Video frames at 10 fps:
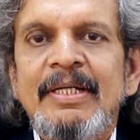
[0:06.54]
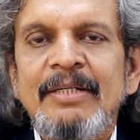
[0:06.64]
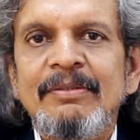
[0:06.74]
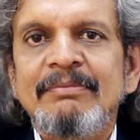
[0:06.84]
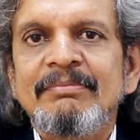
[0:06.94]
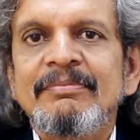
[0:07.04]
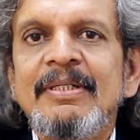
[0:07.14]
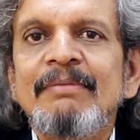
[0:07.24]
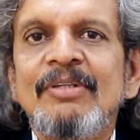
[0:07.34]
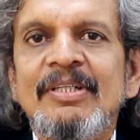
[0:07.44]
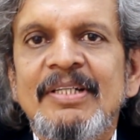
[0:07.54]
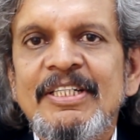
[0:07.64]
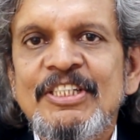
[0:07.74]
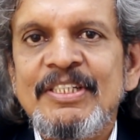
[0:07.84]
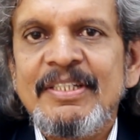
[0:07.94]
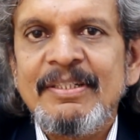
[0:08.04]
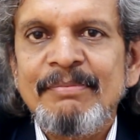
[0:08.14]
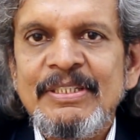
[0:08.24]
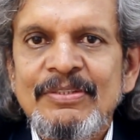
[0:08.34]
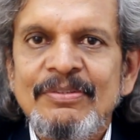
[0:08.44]
Hello, I am Dr. Rajasekhar
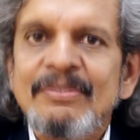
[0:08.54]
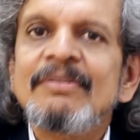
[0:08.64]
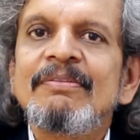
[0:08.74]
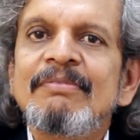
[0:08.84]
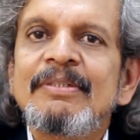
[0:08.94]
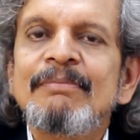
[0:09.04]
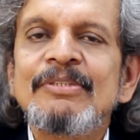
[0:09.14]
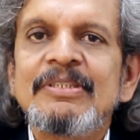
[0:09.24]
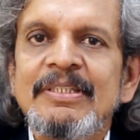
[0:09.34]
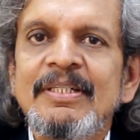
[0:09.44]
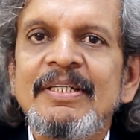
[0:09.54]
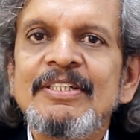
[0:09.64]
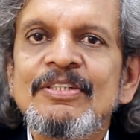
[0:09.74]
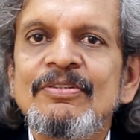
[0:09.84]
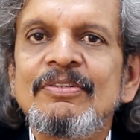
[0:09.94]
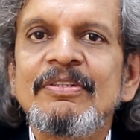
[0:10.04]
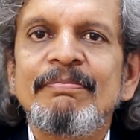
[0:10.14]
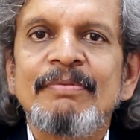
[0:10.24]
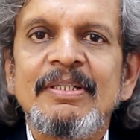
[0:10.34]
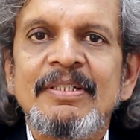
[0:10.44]
Mysore from Chirag Institute
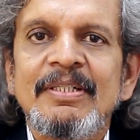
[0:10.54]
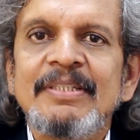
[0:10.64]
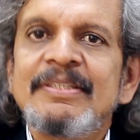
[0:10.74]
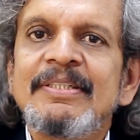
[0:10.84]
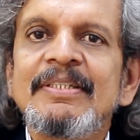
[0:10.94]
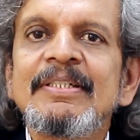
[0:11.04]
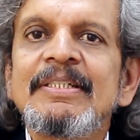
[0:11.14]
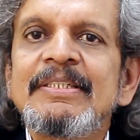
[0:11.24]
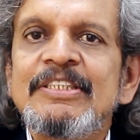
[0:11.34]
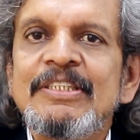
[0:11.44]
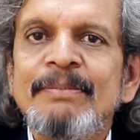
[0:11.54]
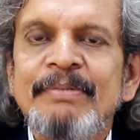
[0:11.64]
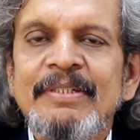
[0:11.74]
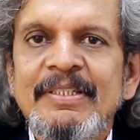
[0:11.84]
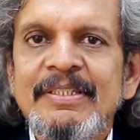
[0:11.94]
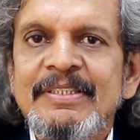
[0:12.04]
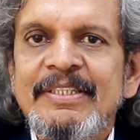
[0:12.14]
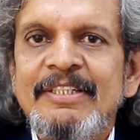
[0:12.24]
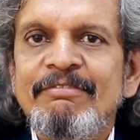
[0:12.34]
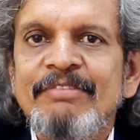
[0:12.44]
of Proctology, JP Nagar,
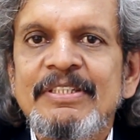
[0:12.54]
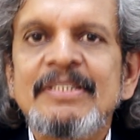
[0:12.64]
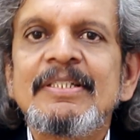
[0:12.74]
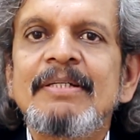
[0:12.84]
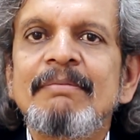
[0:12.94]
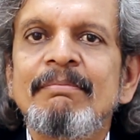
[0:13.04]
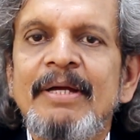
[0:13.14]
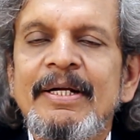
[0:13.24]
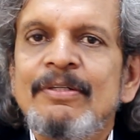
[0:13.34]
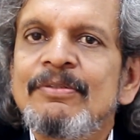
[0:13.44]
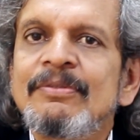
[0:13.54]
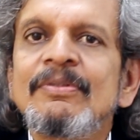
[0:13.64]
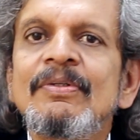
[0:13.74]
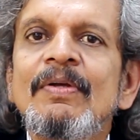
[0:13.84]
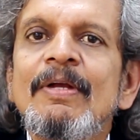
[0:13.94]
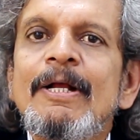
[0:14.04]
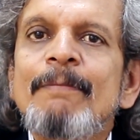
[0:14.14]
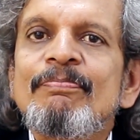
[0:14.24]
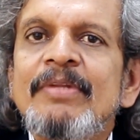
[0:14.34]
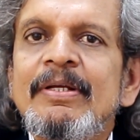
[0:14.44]
second phase, Bangalore.
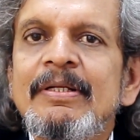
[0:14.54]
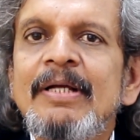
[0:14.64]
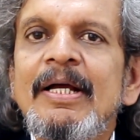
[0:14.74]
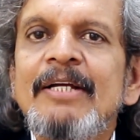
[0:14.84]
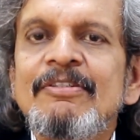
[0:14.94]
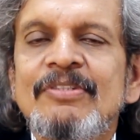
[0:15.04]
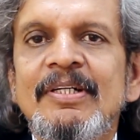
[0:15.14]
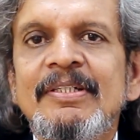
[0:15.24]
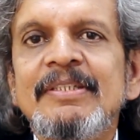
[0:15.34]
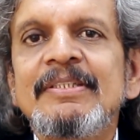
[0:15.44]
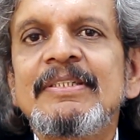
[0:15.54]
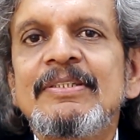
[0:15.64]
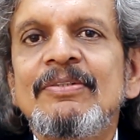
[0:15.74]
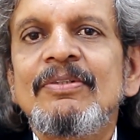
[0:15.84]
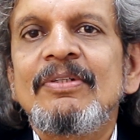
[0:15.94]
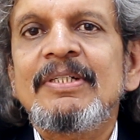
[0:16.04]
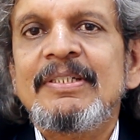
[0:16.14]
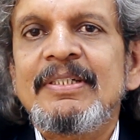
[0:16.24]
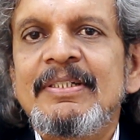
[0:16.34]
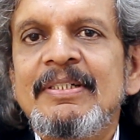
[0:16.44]
Uh, I have started this
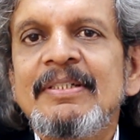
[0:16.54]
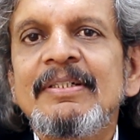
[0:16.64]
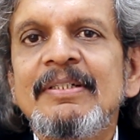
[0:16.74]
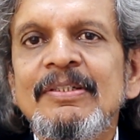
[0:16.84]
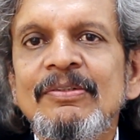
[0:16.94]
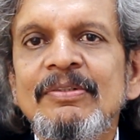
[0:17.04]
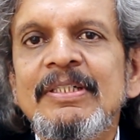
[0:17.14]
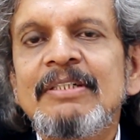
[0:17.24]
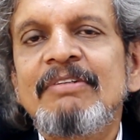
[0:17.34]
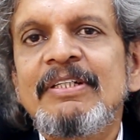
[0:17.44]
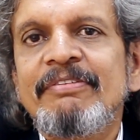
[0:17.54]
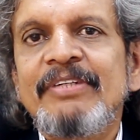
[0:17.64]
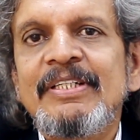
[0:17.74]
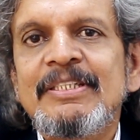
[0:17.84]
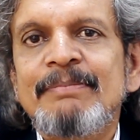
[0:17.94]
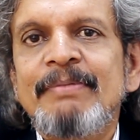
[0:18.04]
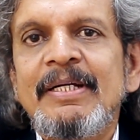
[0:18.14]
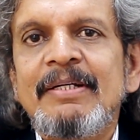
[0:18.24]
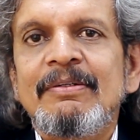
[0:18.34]
colorectal uh, unit 25 years back